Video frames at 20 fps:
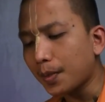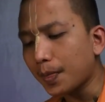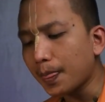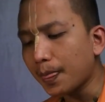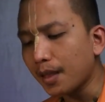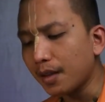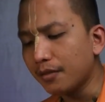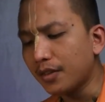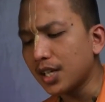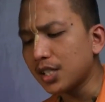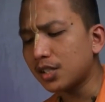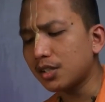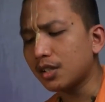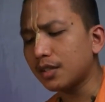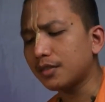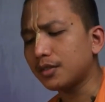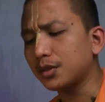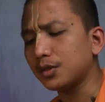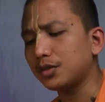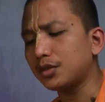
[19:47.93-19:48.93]

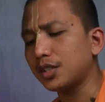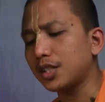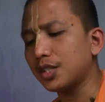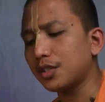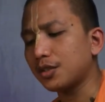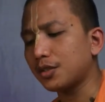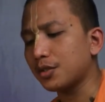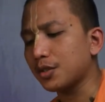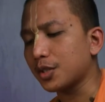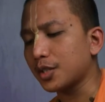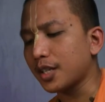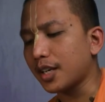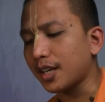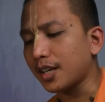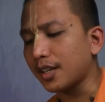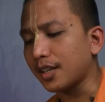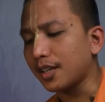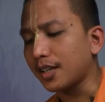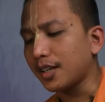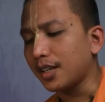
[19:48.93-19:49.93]
Vasudeva continued to
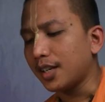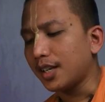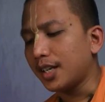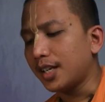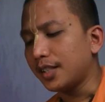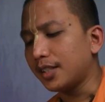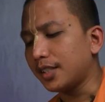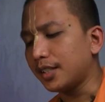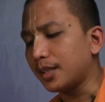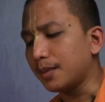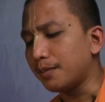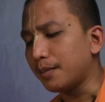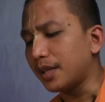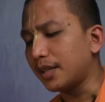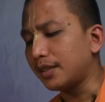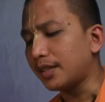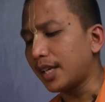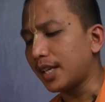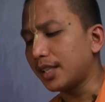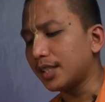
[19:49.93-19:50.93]
say that the
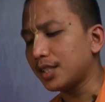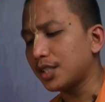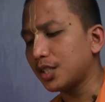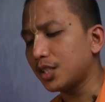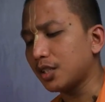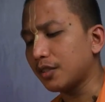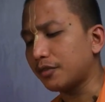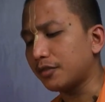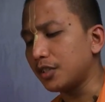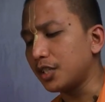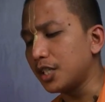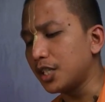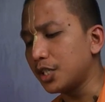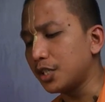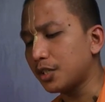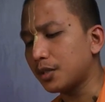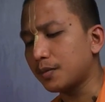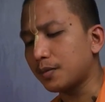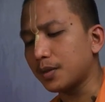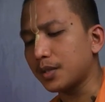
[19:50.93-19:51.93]
maintenance of
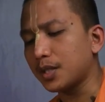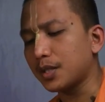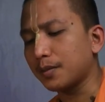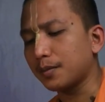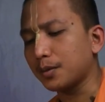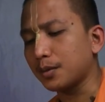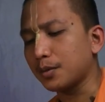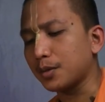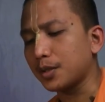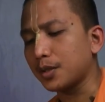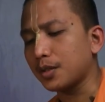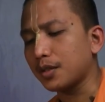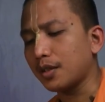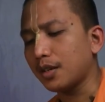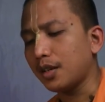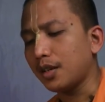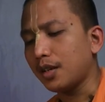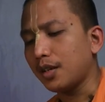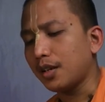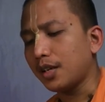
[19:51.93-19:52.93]
religious principles,
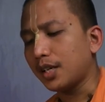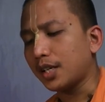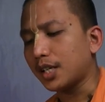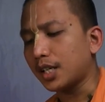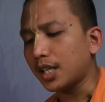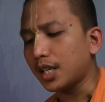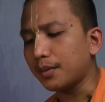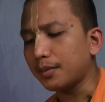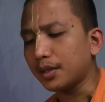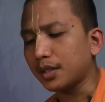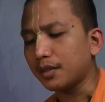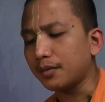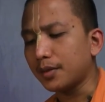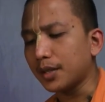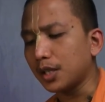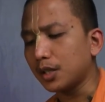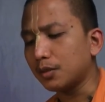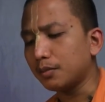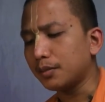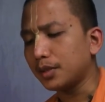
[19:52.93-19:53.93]
economic
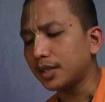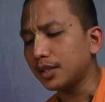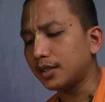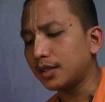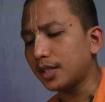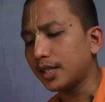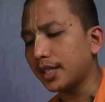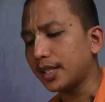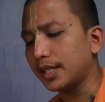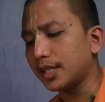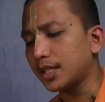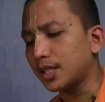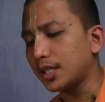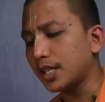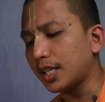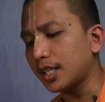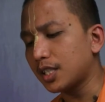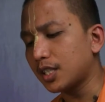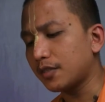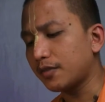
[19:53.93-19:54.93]
development, and the
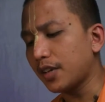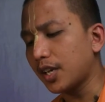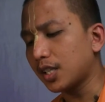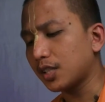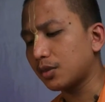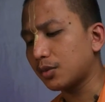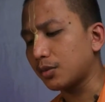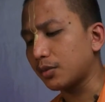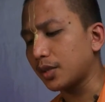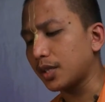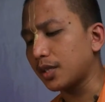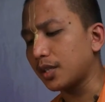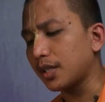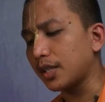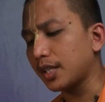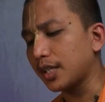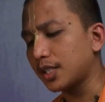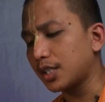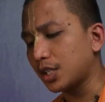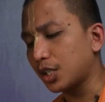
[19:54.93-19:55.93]
satisfactory
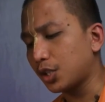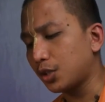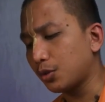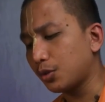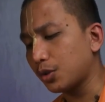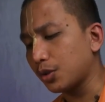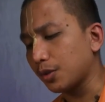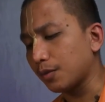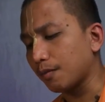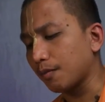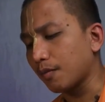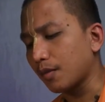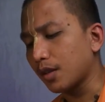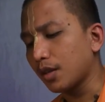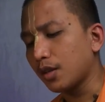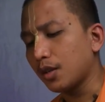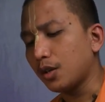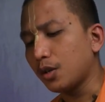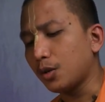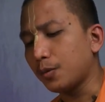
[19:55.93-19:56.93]
execution
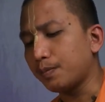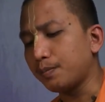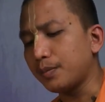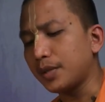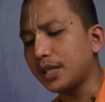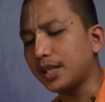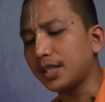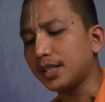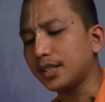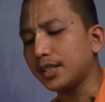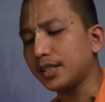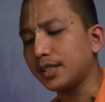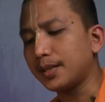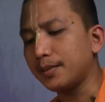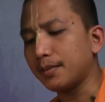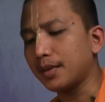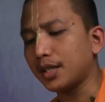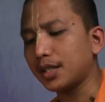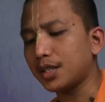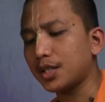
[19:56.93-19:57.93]
of meeting the
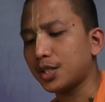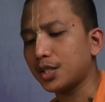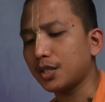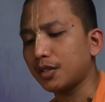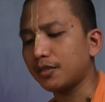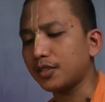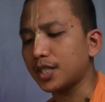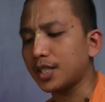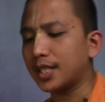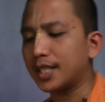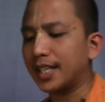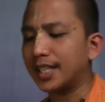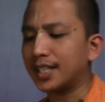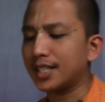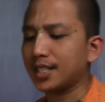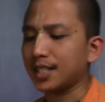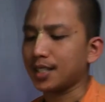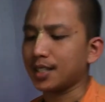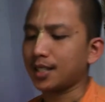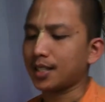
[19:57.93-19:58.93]
demands of the
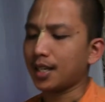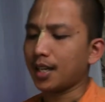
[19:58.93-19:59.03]
senses